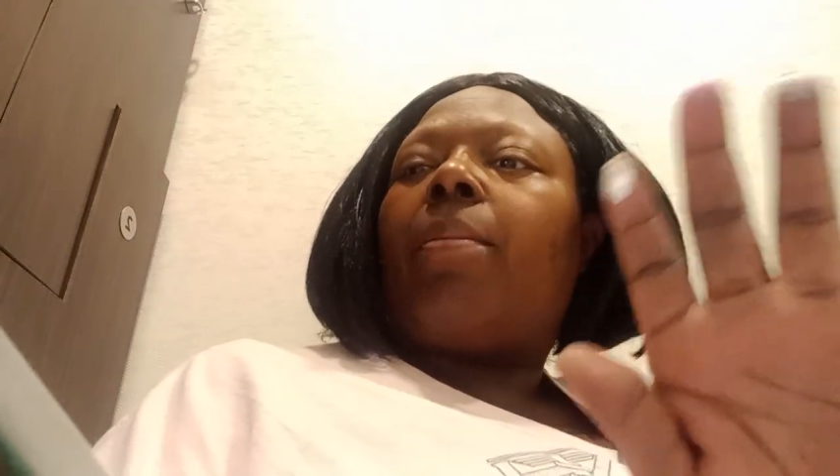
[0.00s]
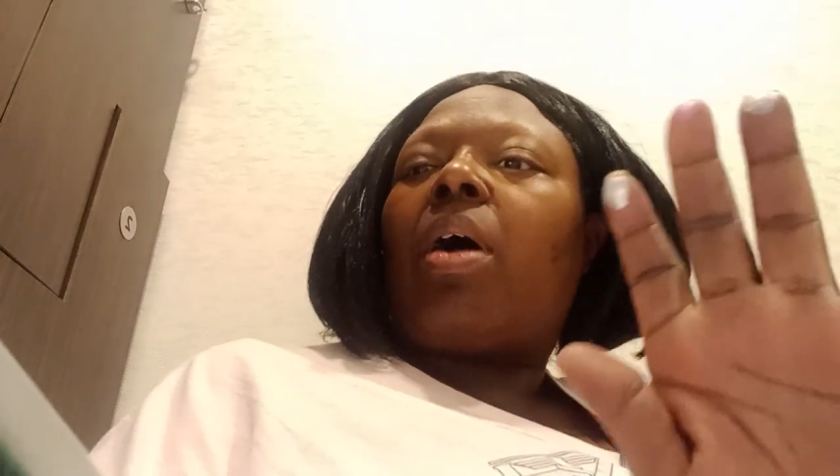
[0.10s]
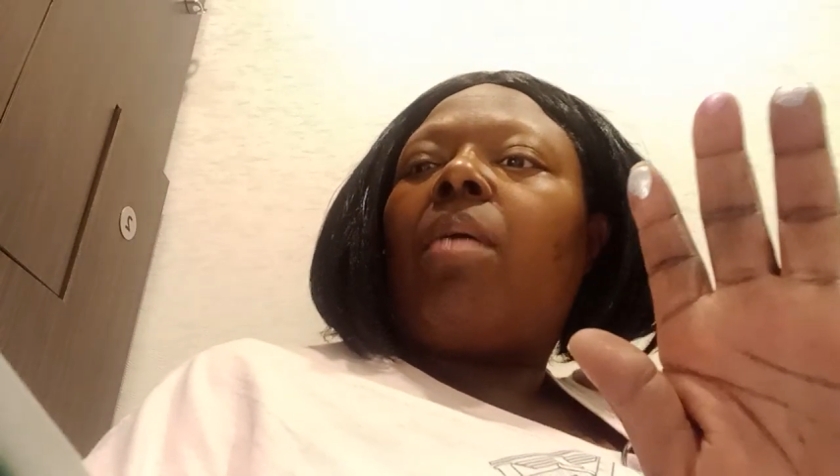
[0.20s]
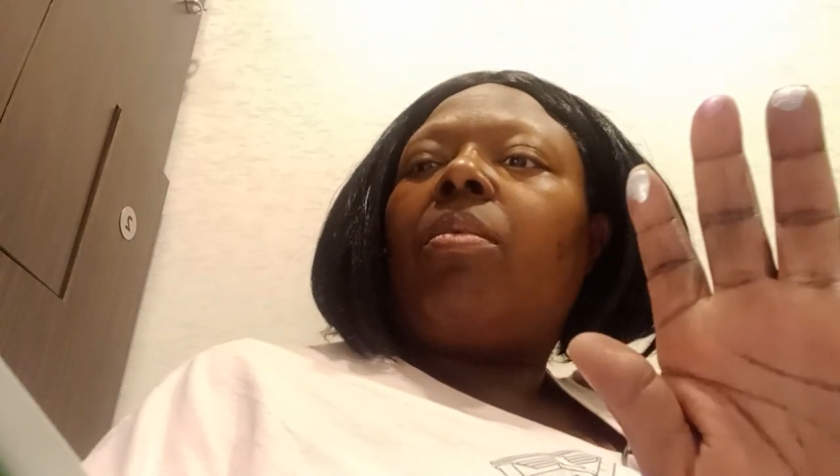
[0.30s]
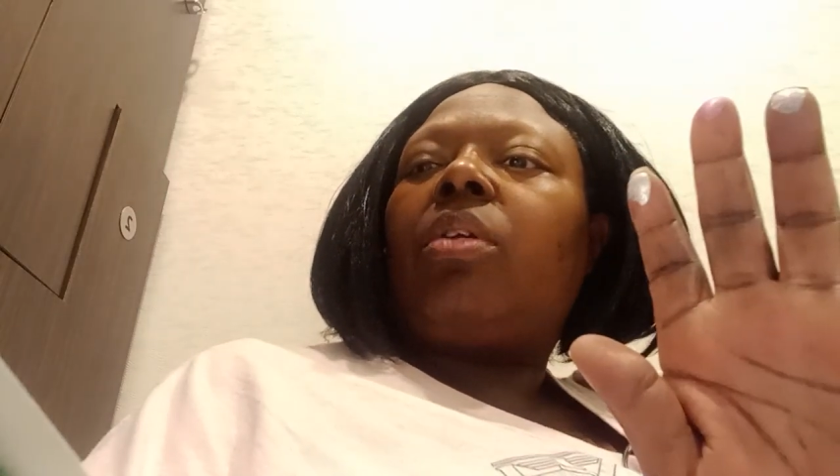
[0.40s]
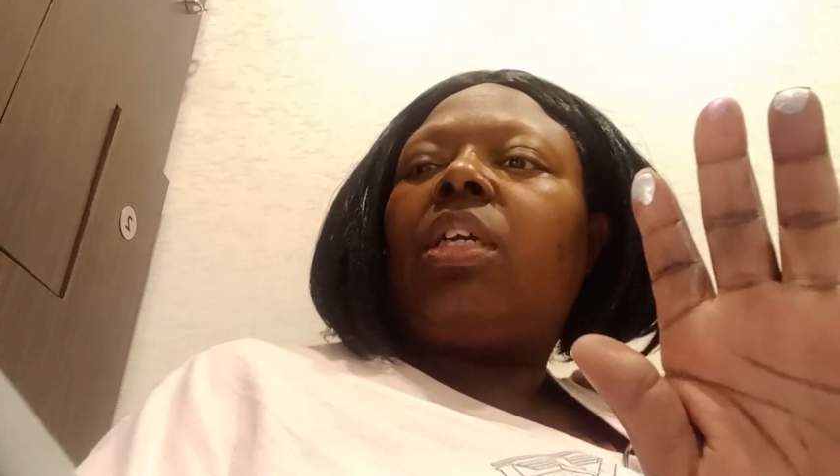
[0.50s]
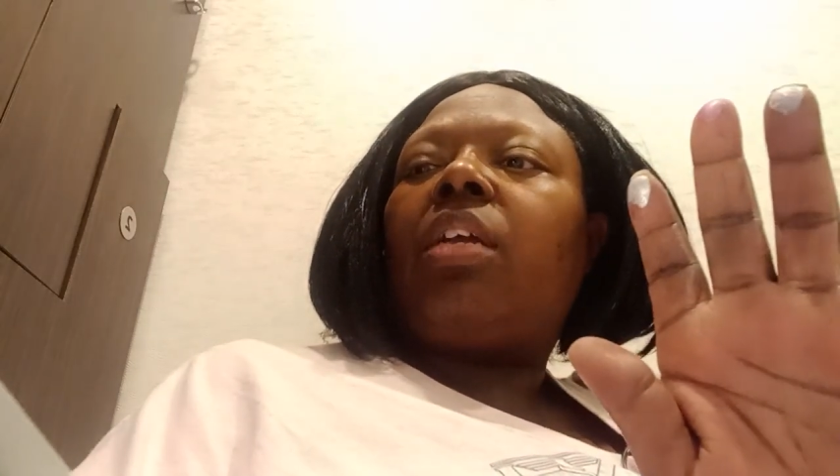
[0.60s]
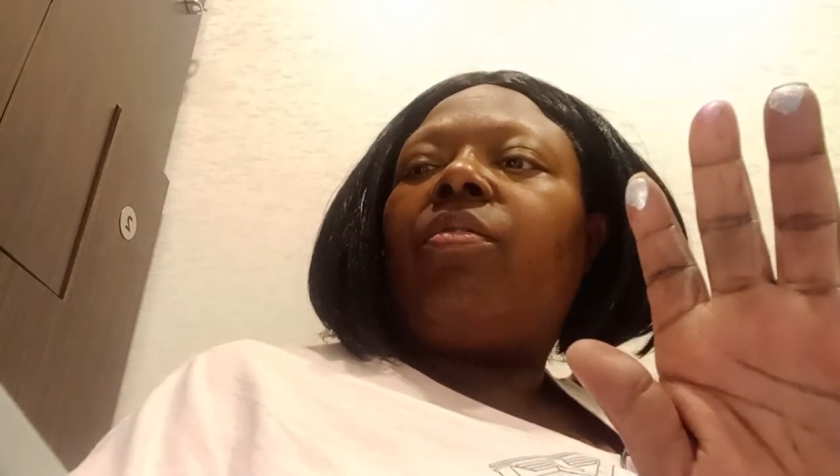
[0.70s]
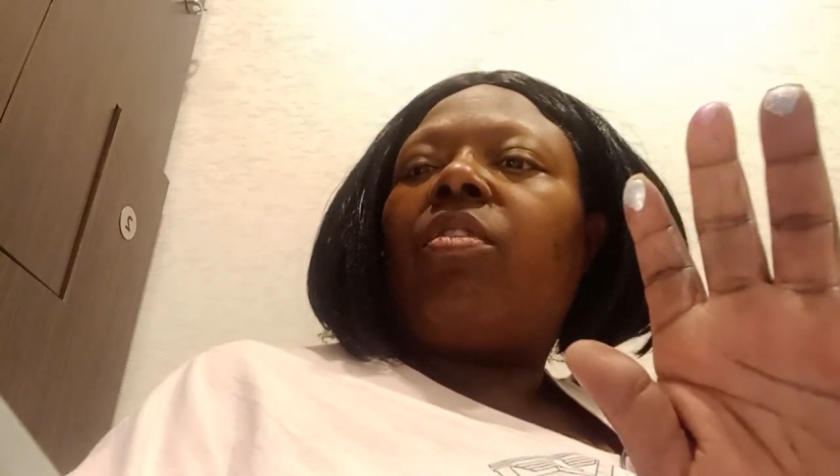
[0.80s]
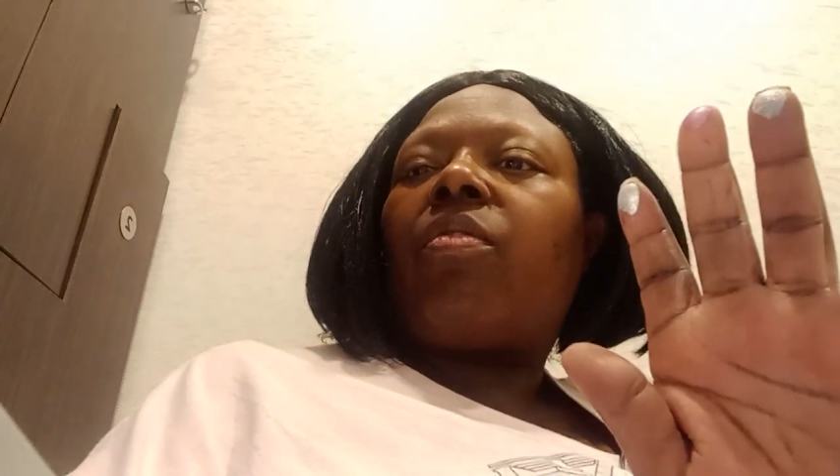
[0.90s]
But I'm going to
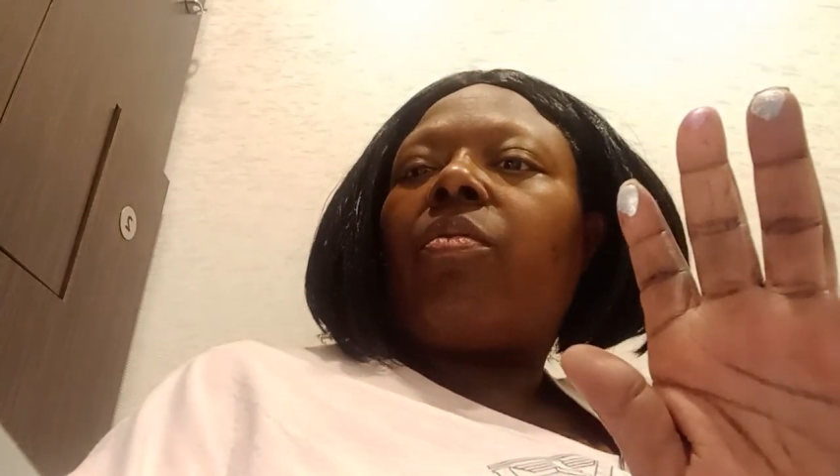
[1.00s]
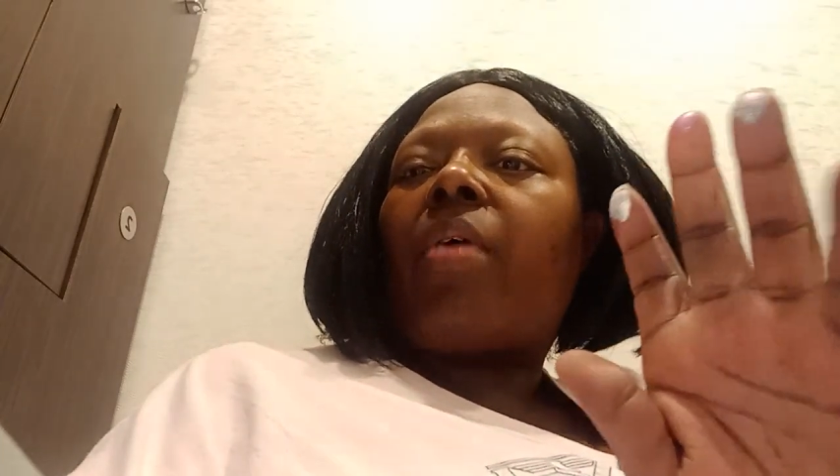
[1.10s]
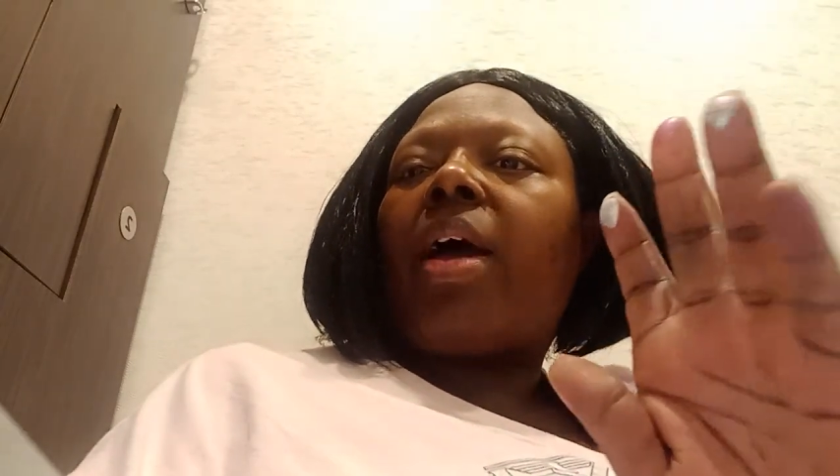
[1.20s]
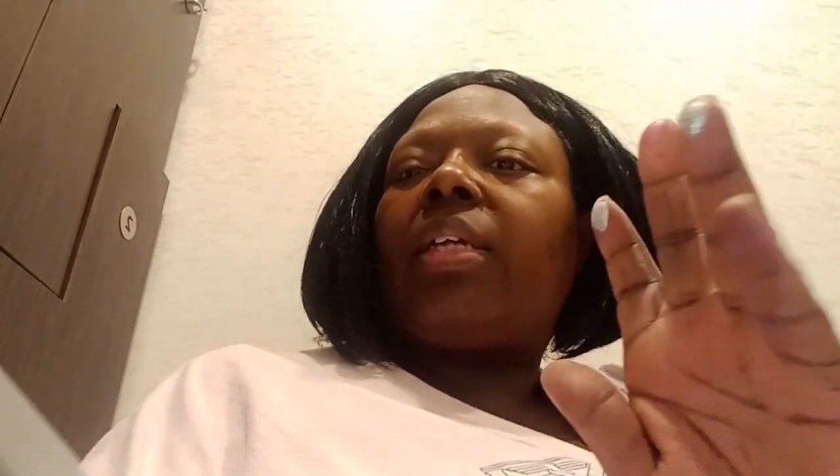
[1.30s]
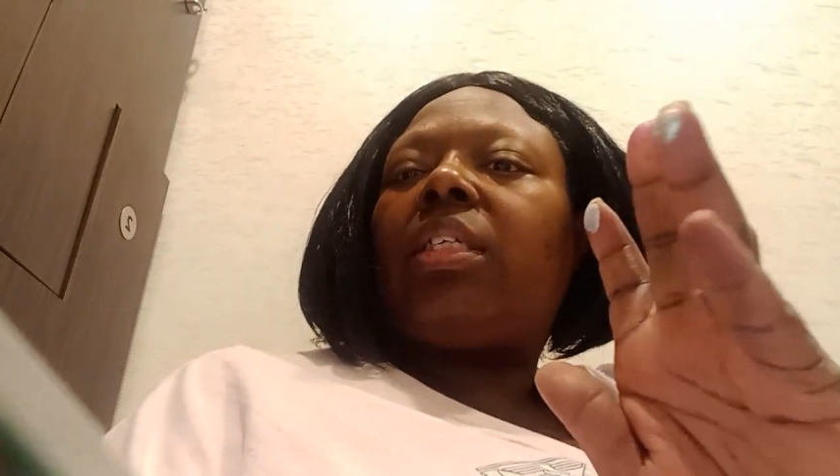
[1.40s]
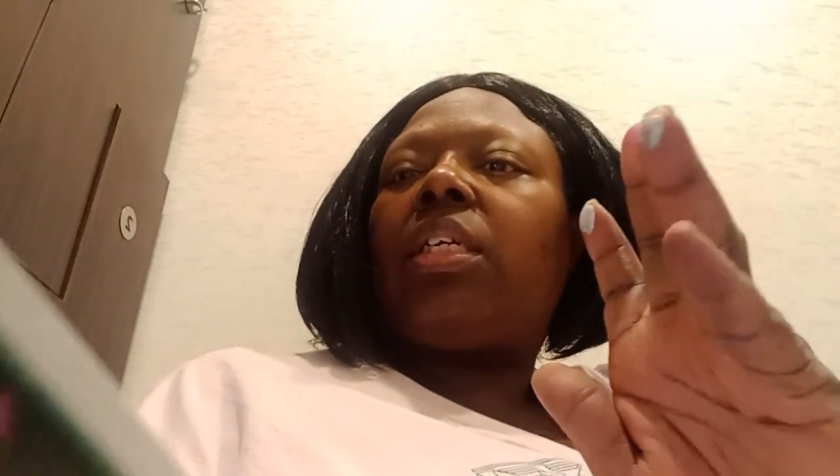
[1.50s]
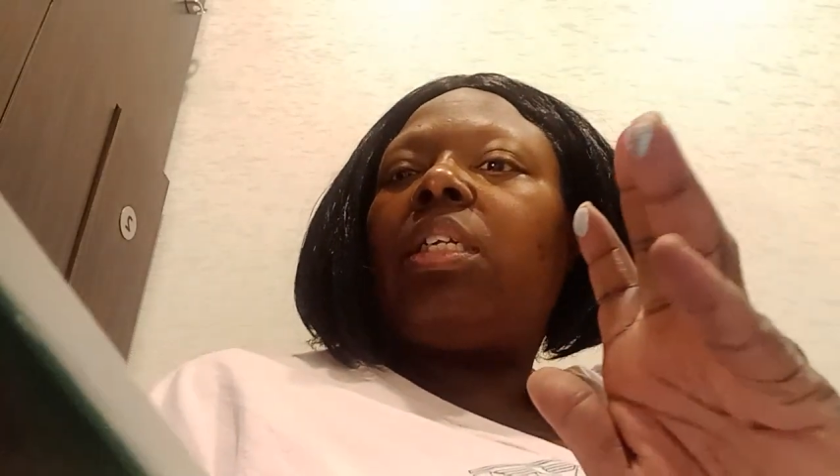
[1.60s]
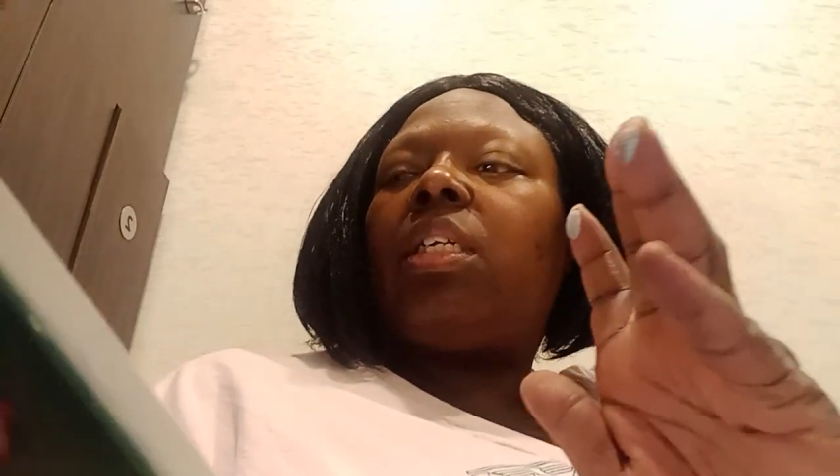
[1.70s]
give you a variety.